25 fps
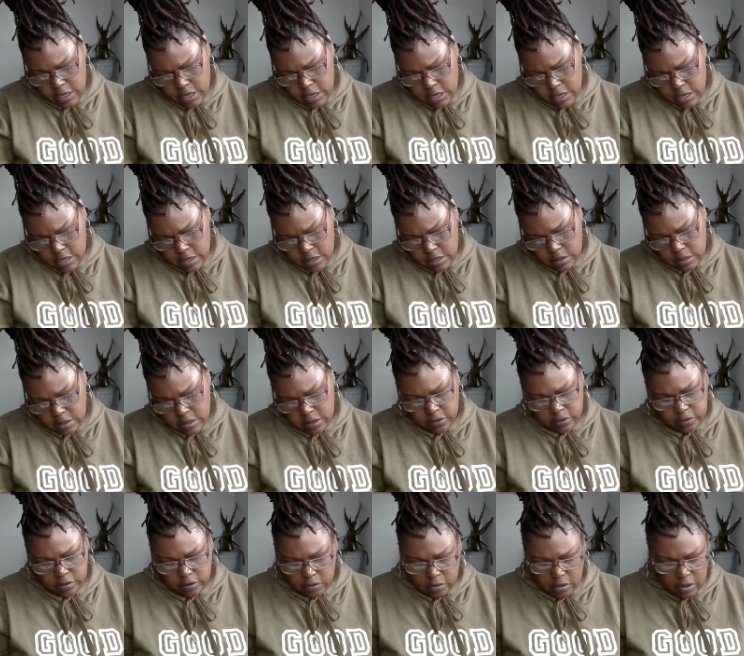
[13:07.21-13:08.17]
and
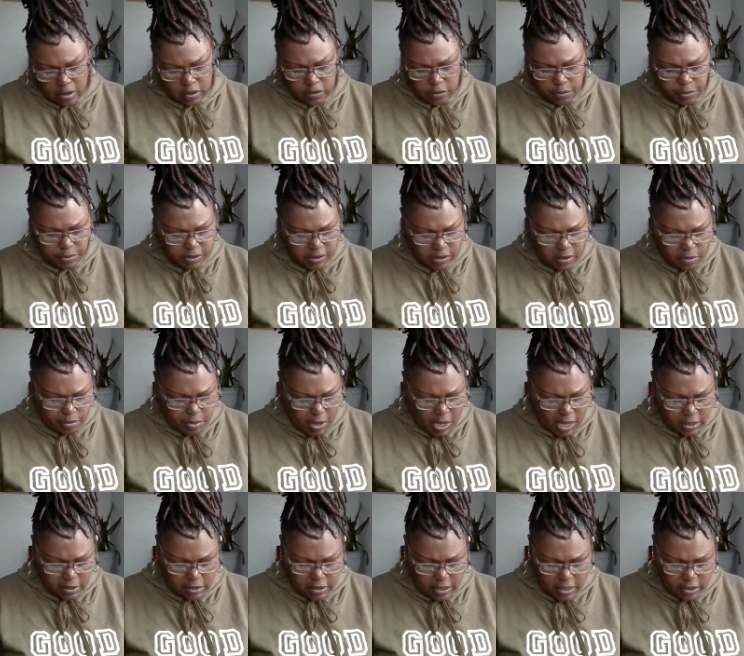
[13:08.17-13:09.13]
it's one hundred percent
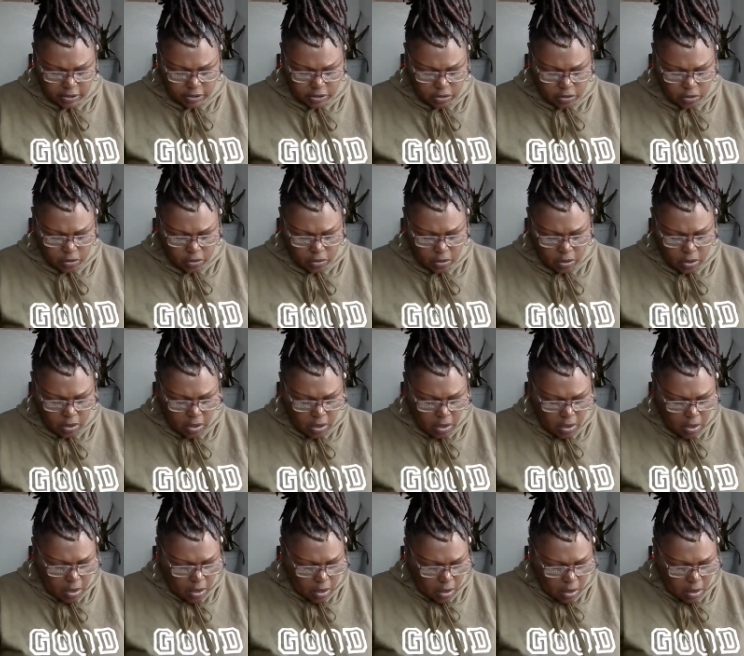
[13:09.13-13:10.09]
polyester.
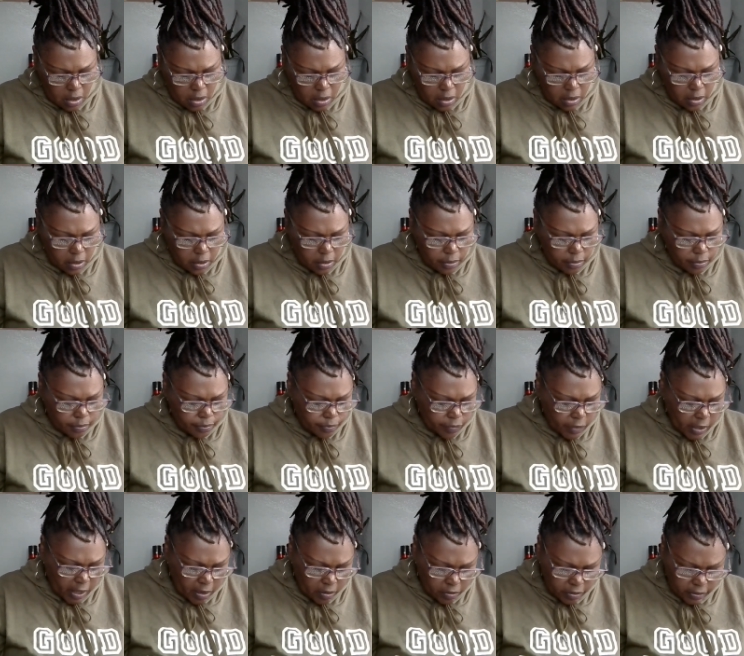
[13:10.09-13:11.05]

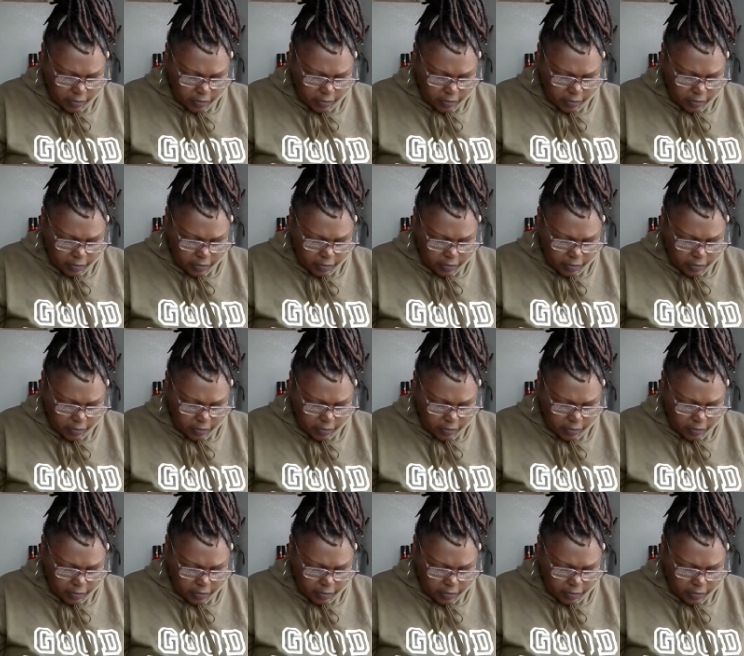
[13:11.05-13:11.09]
Um, I